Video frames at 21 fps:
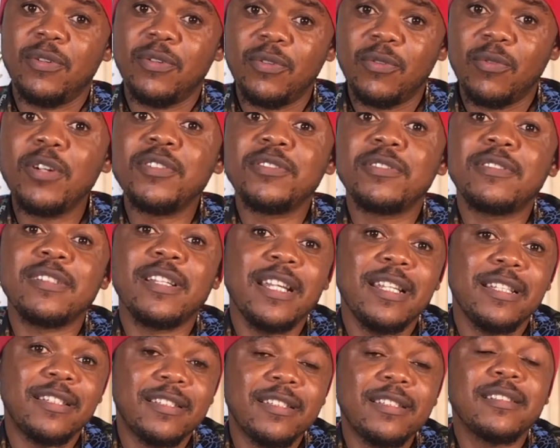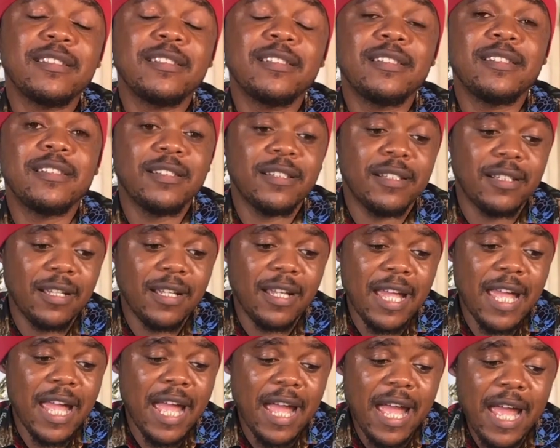Once it's
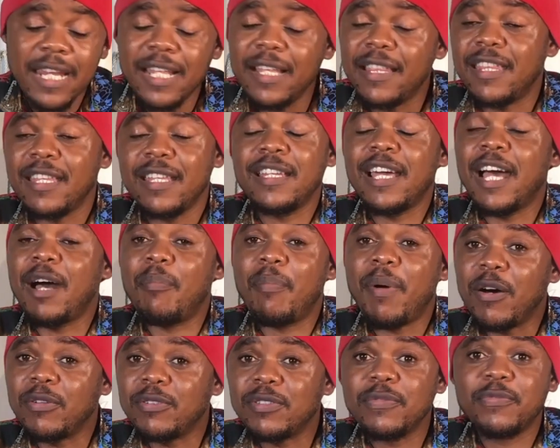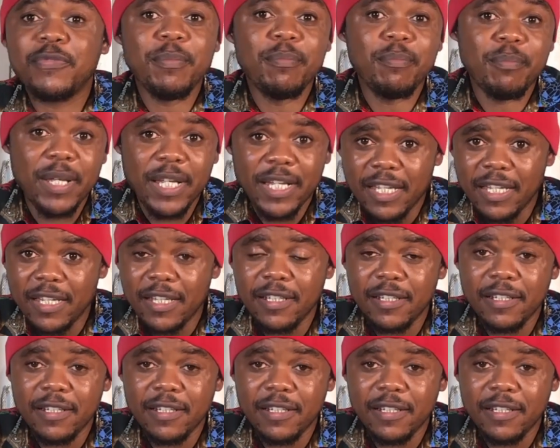anything about filmmaking.